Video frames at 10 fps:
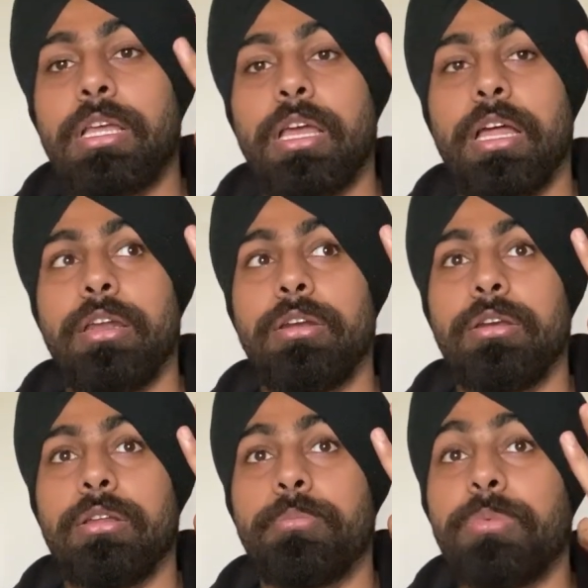and
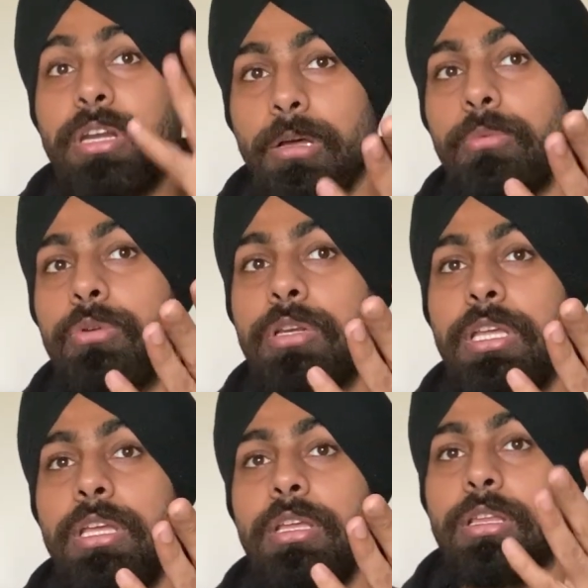
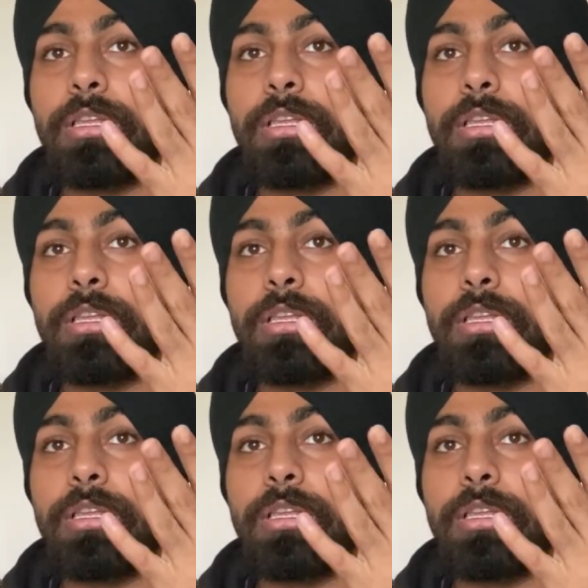PWD.